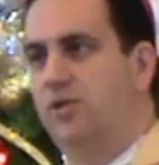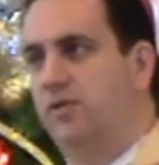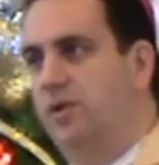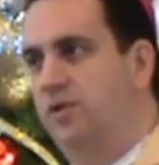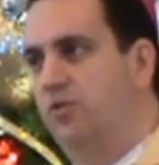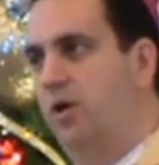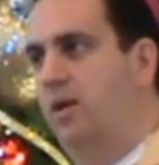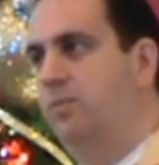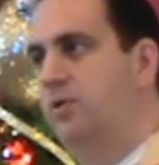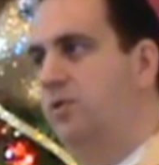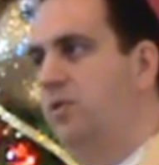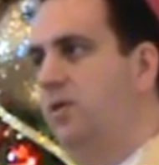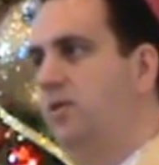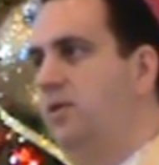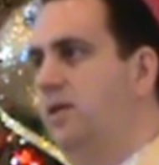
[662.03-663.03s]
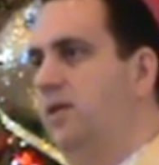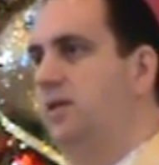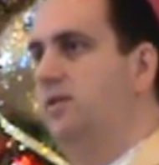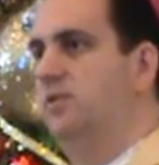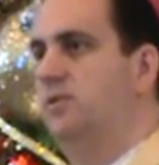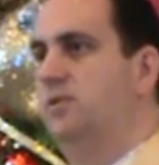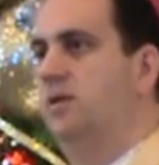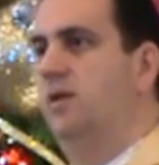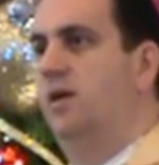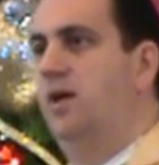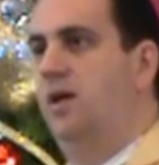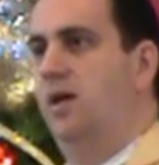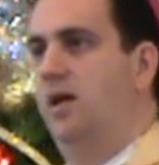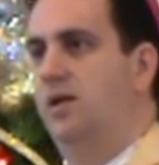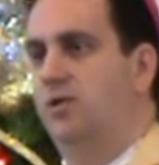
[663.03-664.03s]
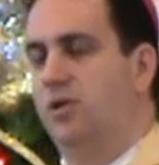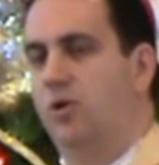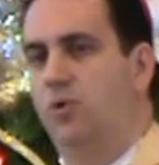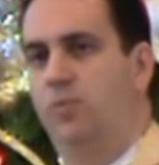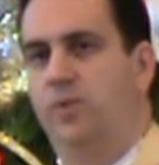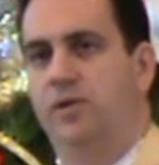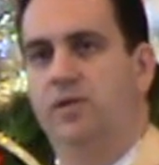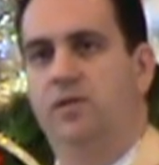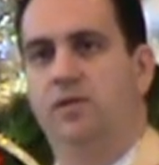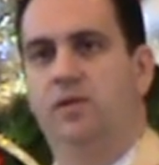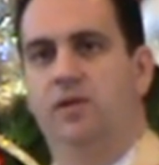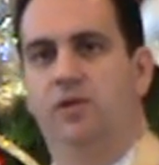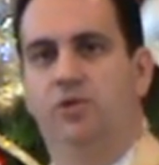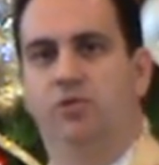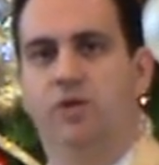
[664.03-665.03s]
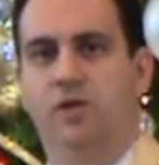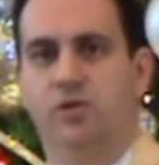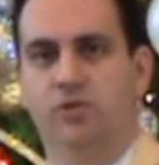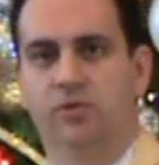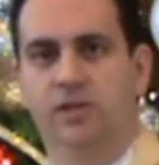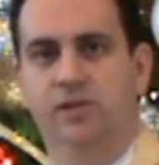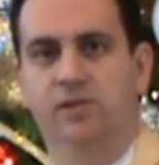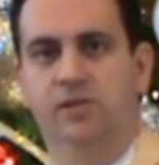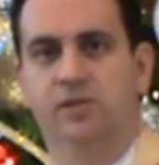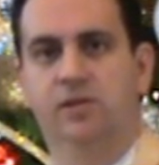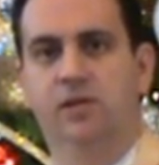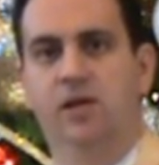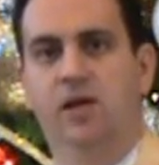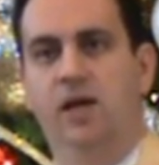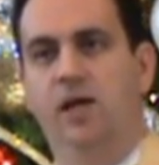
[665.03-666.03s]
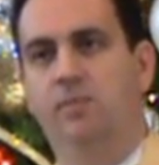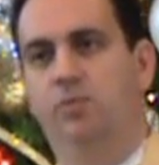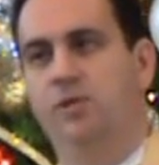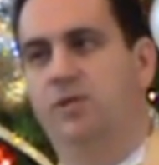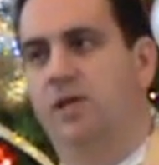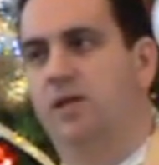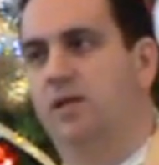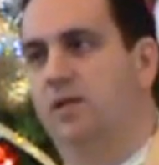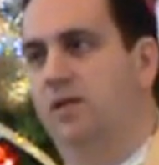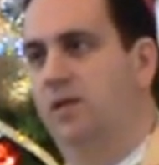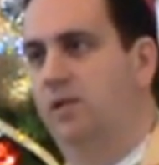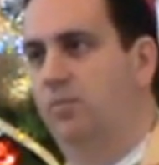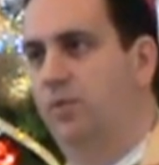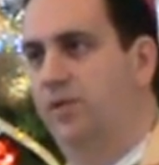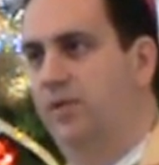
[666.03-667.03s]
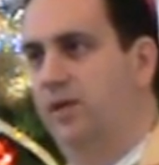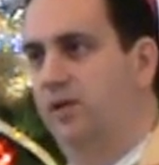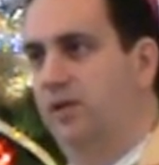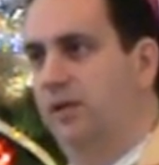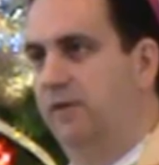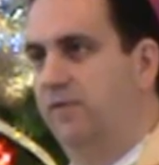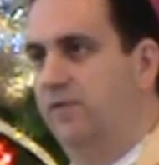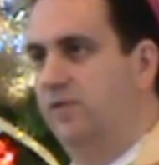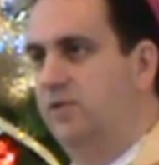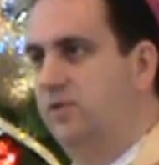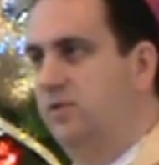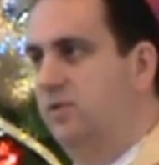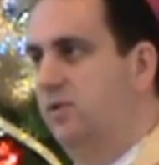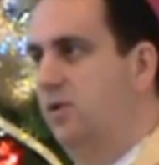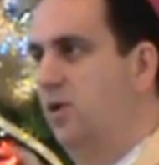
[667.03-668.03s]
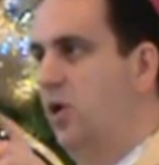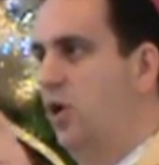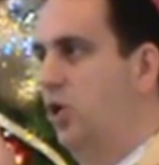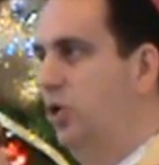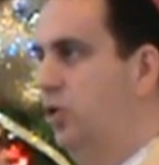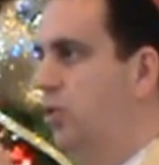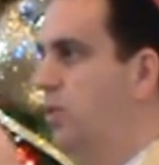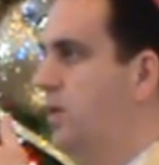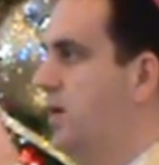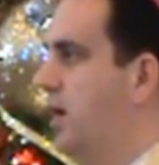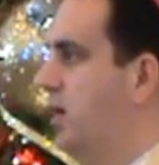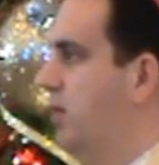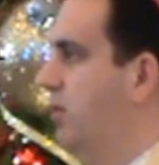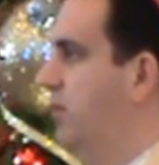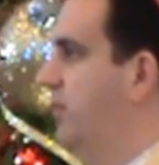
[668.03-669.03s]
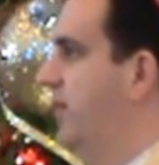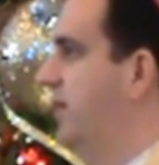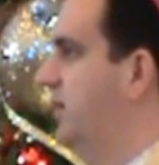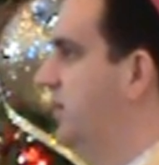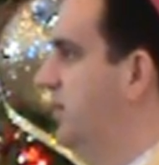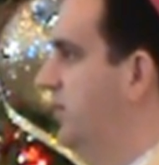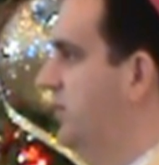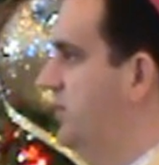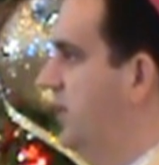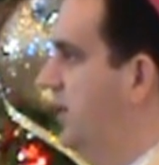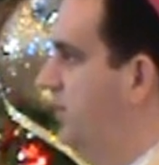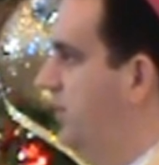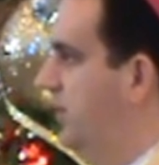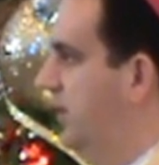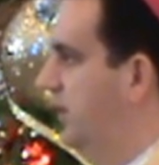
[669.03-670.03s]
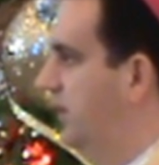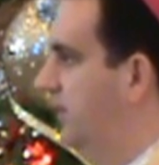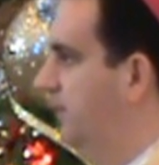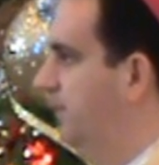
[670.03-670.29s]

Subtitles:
so they dropped to their knees and opened their treasuries and presented him with their gifts. You and I are invited to the same thing.